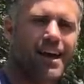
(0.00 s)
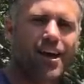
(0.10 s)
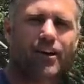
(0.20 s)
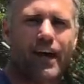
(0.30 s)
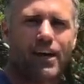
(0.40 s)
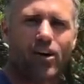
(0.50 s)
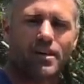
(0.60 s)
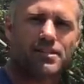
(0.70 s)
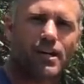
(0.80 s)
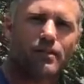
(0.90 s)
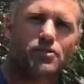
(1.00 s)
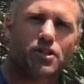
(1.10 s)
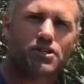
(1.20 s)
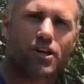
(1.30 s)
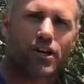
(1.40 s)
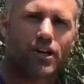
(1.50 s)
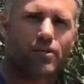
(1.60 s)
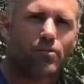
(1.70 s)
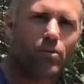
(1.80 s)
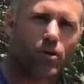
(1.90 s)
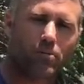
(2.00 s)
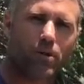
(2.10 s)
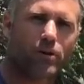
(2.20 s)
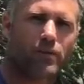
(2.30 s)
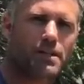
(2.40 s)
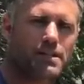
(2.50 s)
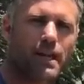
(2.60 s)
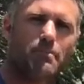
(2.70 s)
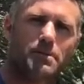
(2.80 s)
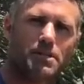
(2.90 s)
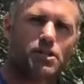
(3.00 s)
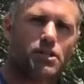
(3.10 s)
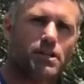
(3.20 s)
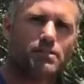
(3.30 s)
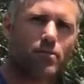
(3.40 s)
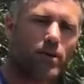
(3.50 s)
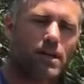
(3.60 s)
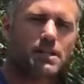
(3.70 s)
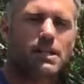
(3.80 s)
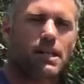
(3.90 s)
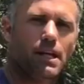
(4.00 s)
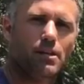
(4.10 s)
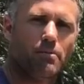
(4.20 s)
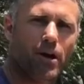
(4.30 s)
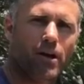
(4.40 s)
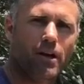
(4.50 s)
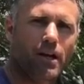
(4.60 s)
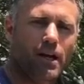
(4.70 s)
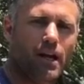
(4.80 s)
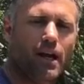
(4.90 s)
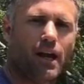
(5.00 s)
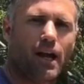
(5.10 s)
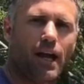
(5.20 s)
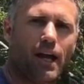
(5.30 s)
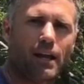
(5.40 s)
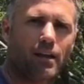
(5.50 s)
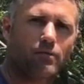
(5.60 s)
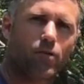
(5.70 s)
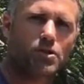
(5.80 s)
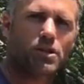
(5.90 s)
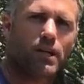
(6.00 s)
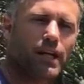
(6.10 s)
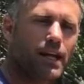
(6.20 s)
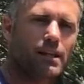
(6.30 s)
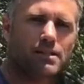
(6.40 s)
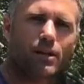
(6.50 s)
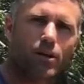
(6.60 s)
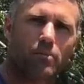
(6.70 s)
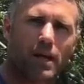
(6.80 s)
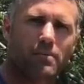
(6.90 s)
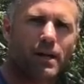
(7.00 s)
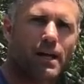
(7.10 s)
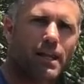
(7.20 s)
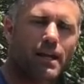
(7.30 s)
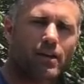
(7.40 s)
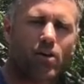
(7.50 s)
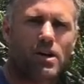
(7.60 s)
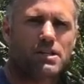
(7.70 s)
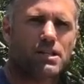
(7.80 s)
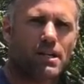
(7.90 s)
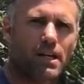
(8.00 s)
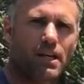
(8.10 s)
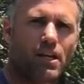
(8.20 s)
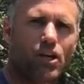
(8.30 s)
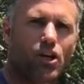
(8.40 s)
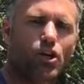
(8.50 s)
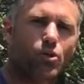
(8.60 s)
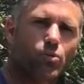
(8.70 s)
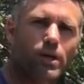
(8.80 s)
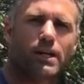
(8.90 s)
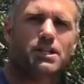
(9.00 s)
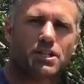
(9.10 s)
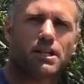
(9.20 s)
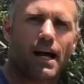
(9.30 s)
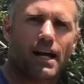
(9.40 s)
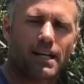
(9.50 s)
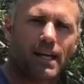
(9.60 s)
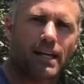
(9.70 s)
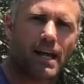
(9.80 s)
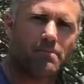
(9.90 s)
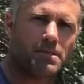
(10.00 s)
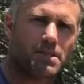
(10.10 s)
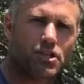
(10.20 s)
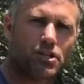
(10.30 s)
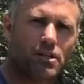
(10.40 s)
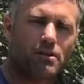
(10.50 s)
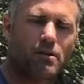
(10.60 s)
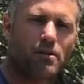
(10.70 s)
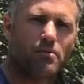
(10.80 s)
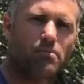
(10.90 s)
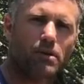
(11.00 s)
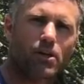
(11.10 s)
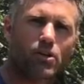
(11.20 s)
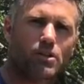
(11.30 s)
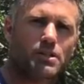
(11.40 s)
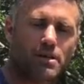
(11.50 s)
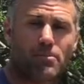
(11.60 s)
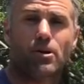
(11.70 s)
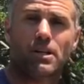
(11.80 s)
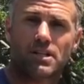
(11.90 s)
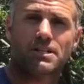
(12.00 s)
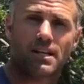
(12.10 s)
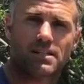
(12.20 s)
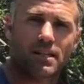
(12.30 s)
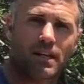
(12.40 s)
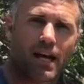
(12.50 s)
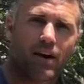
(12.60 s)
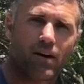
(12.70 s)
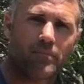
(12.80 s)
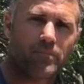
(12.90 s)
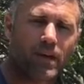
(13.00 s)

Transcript: Okay guys, so you've just heard what the perfect setup position is for when you're sitting in the boat, and unfortunately there's a lot of people out there that I see who really just can't get in that position because their body just doesn't allow it.